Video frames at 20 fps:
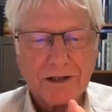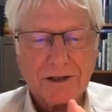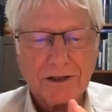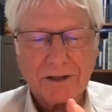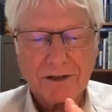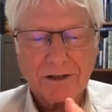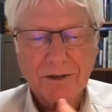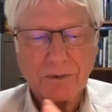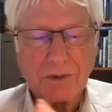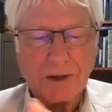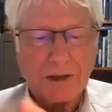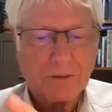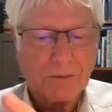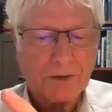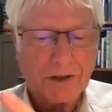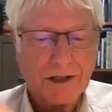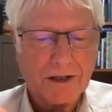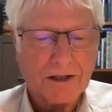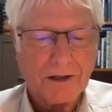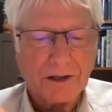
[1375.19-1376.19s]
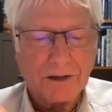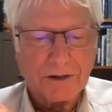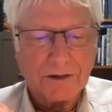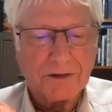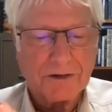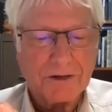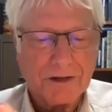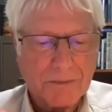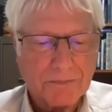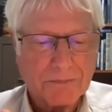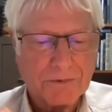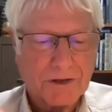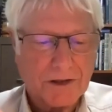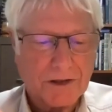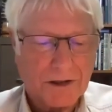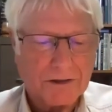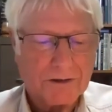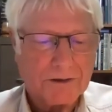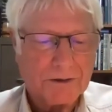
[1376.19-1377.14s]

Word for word: and then you want what I call a depth charge.